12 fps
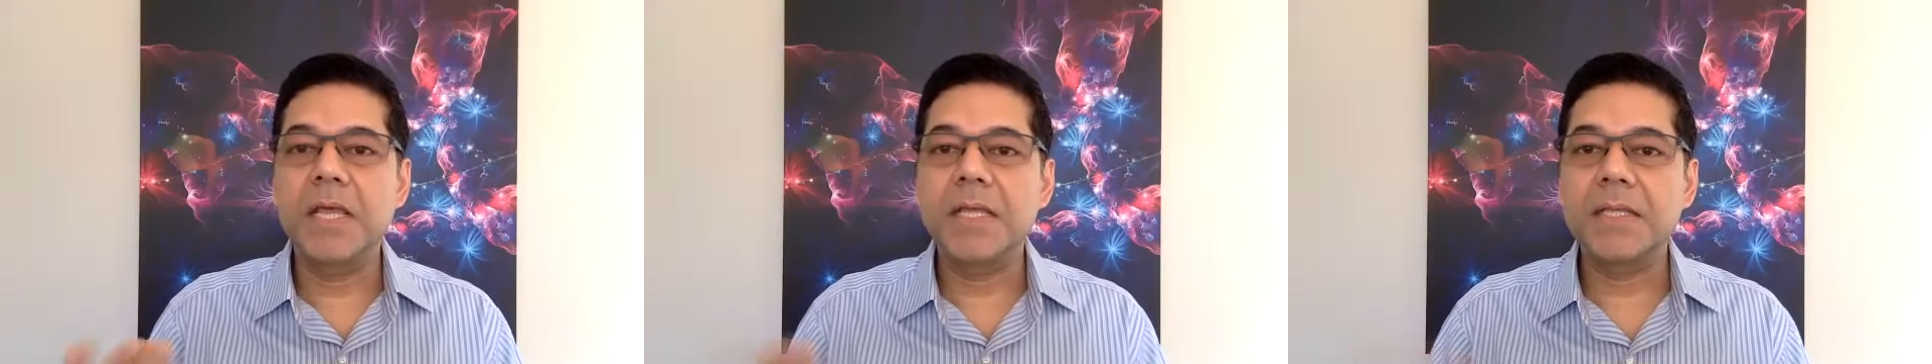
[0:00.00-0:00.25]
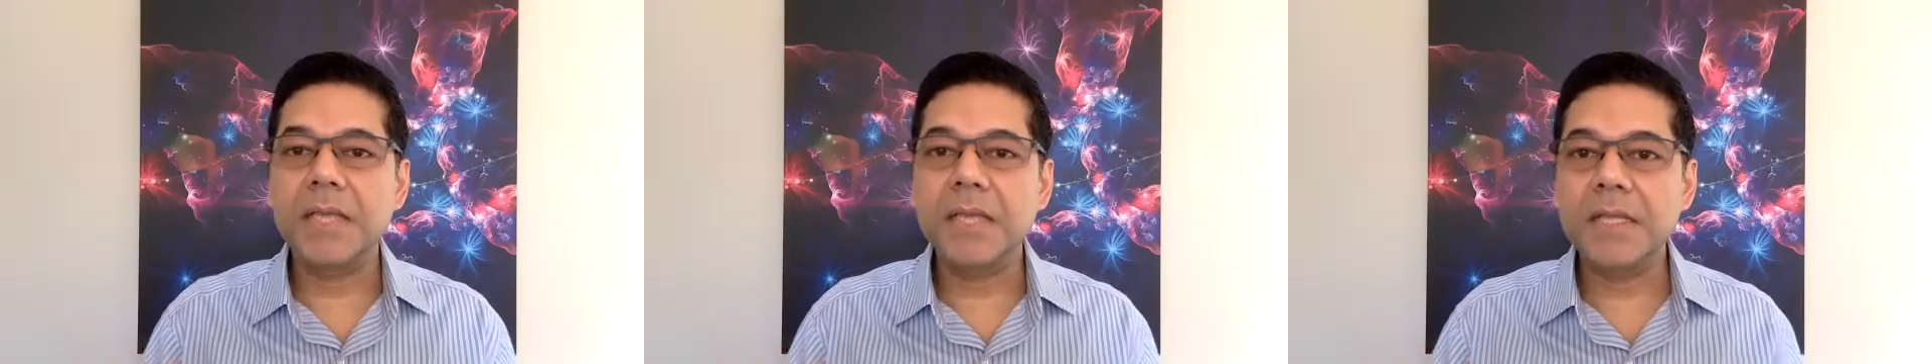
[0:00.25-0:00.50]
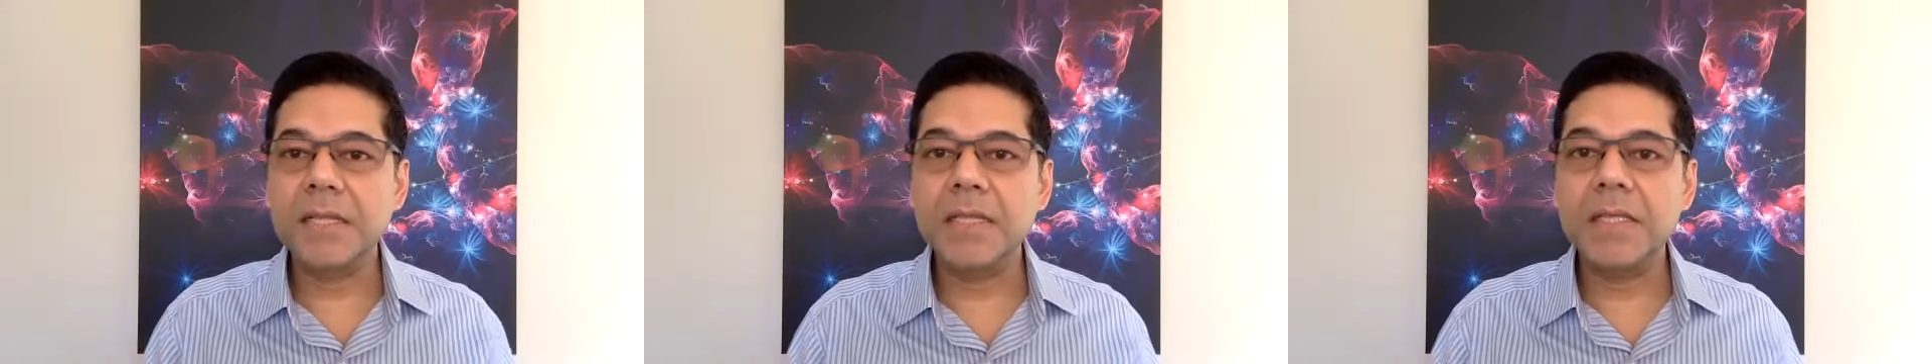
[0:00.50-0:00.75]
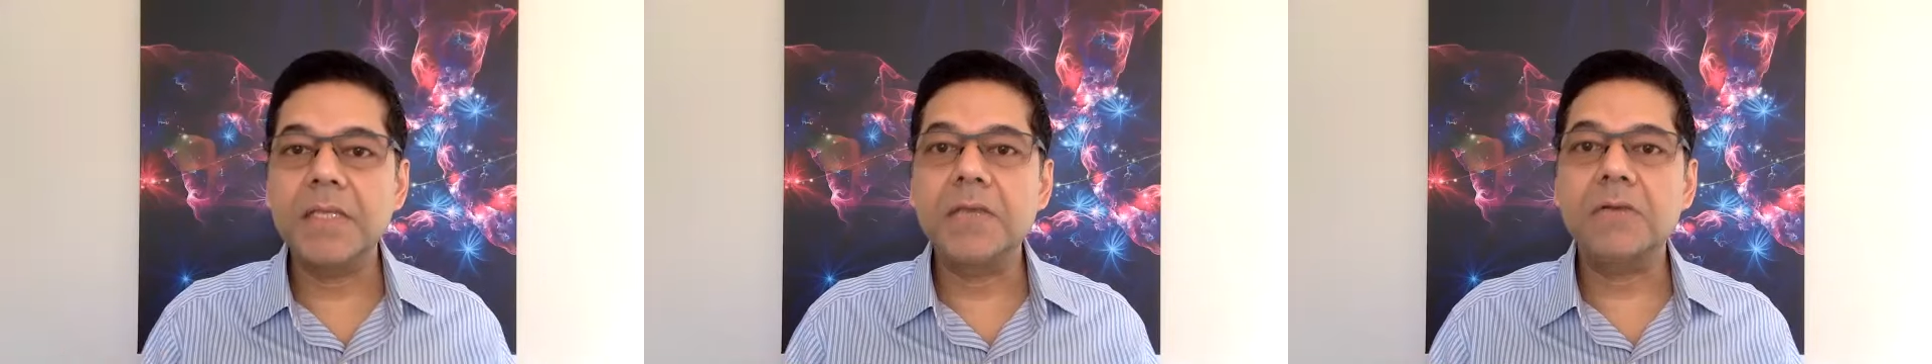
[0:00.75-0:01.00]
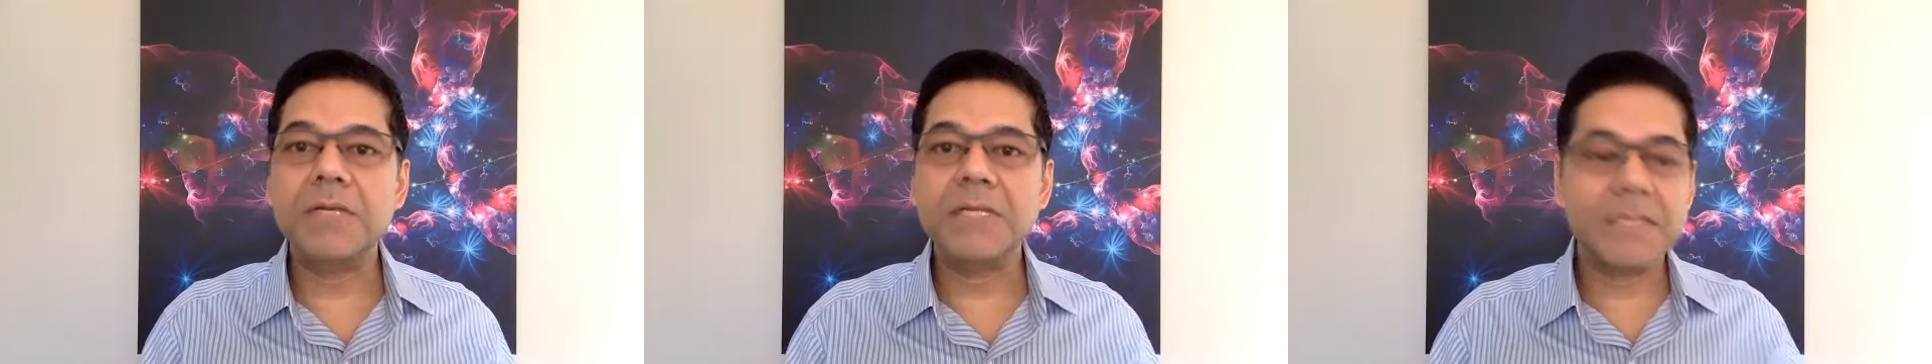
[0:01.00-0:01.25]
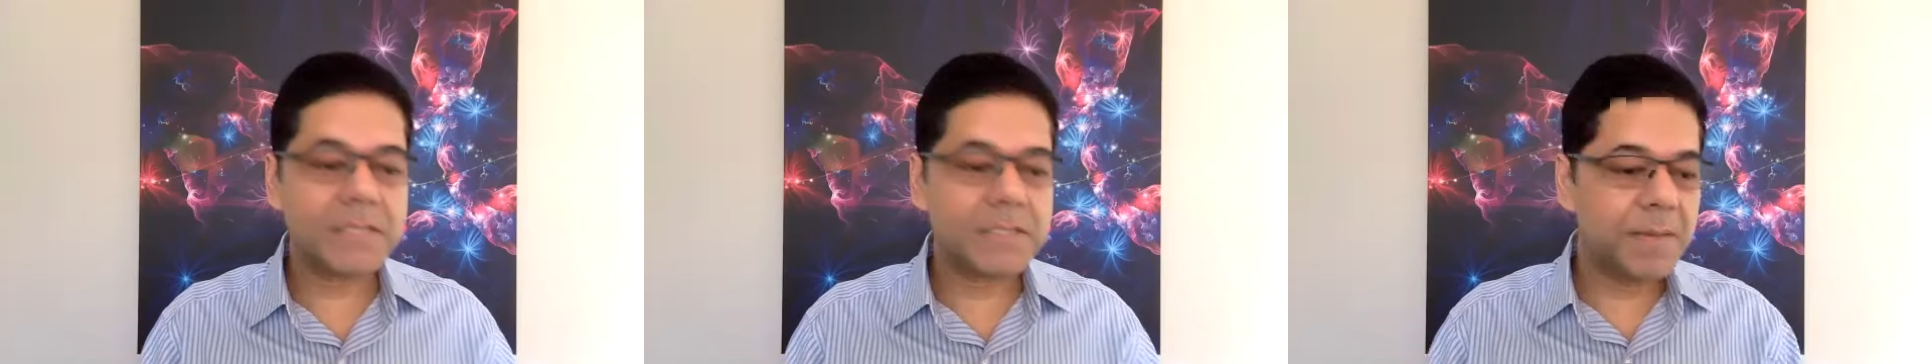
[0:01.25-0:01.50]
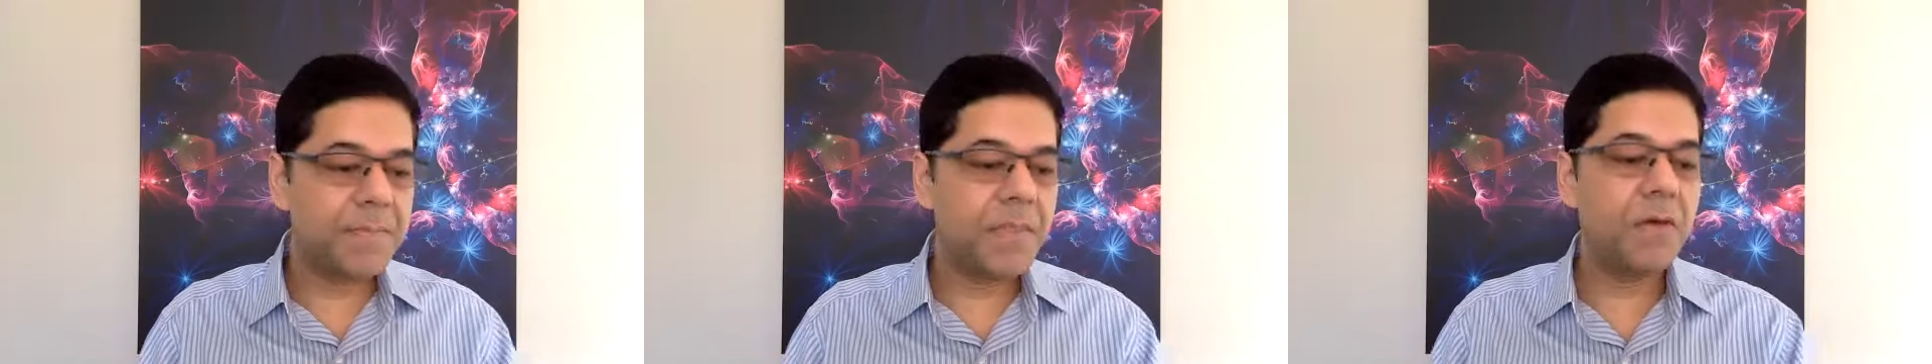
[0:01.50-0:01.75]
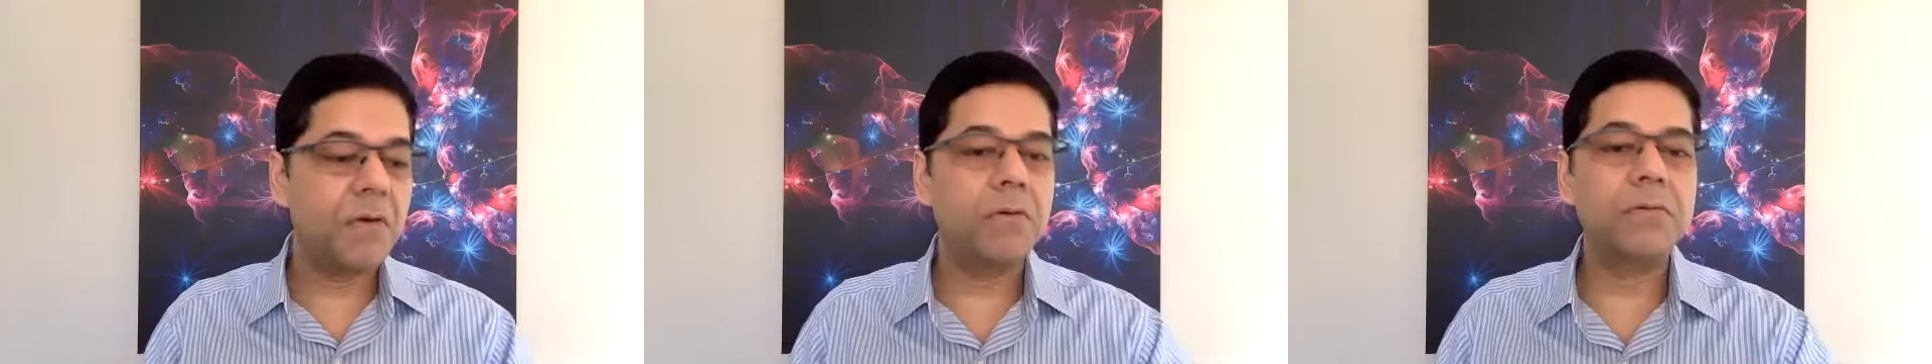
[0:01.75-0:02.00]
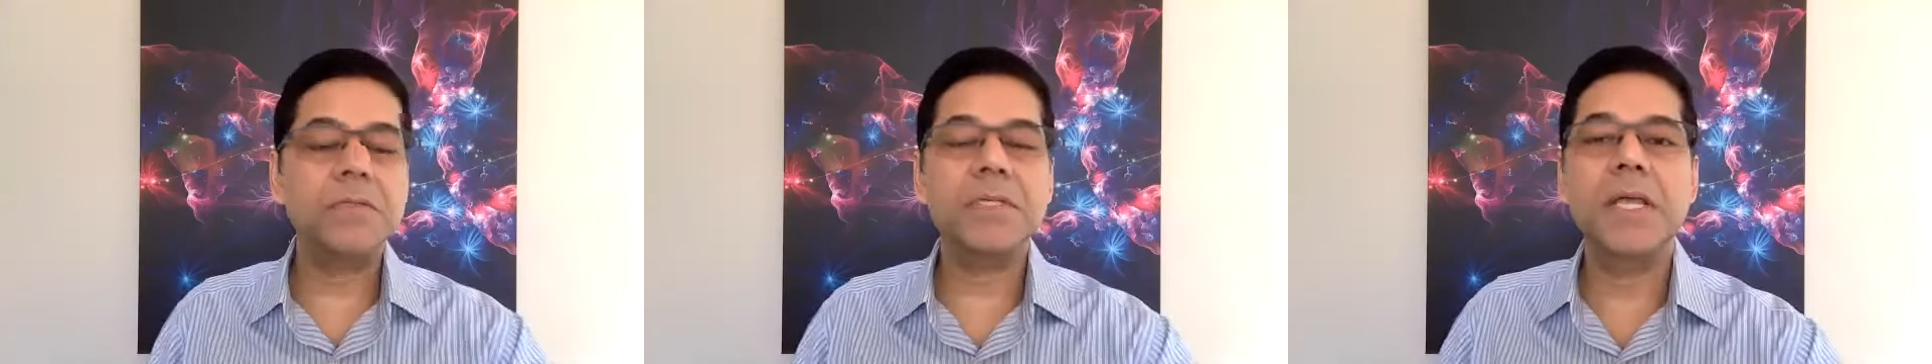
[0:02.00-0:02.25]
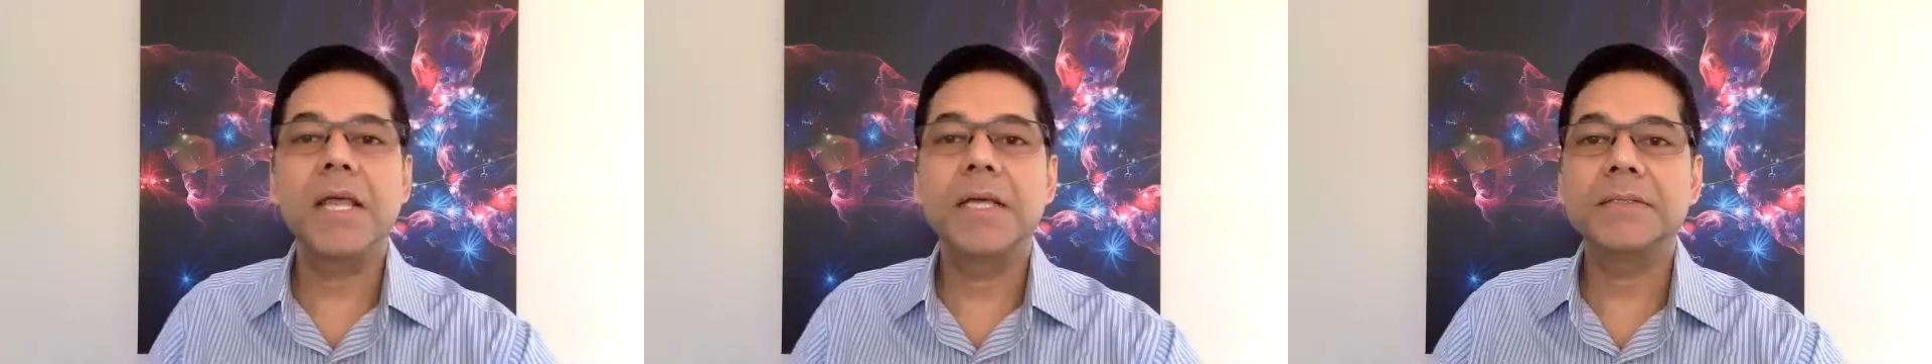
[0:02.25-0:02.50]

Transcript: then your system knows